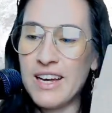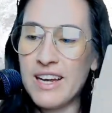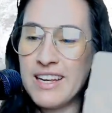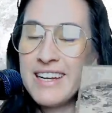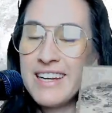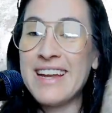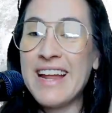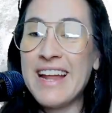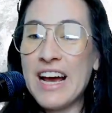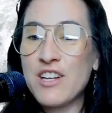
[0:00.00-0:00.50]

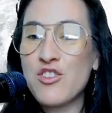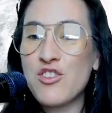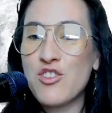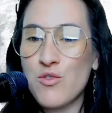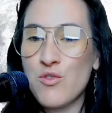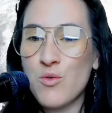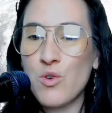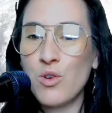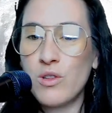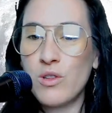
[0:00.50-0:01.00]

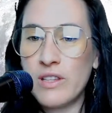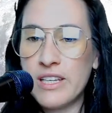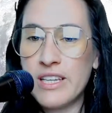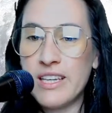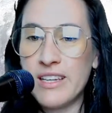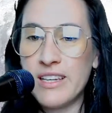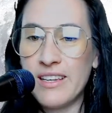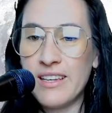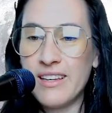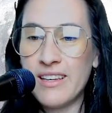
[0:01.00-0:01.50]

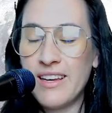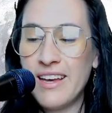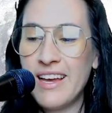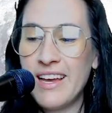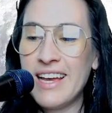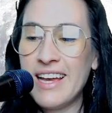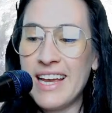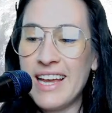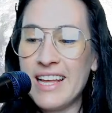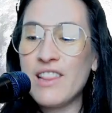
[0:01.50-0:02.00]
naturally
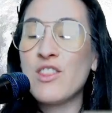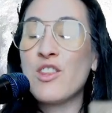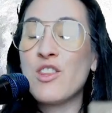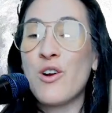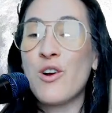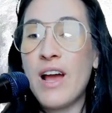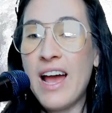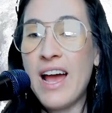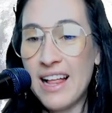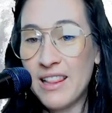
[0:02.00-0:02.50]
in their
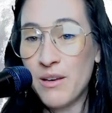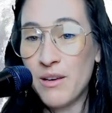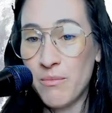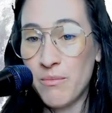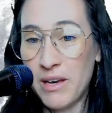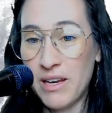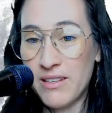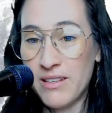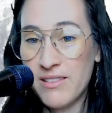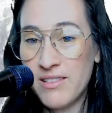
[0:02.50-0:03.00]

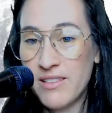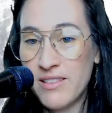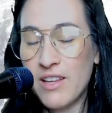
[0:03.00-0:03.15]
element,